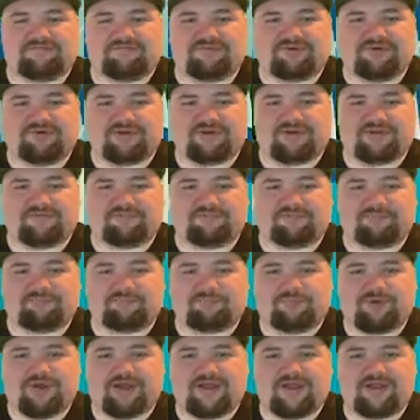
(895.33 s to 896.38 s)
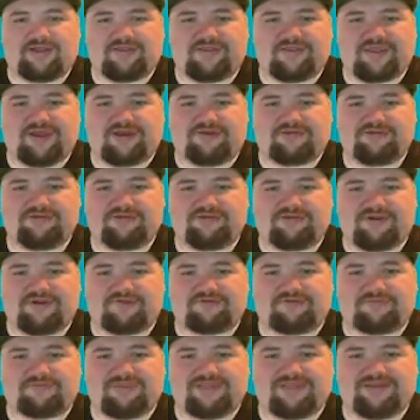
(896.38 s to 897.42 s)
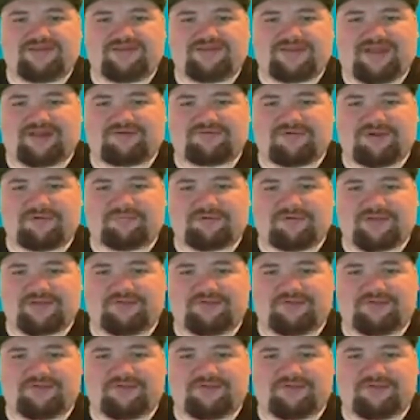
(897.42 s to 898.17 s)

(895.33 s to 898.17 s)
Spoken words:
buildings, but they also don't have to be exact replicas.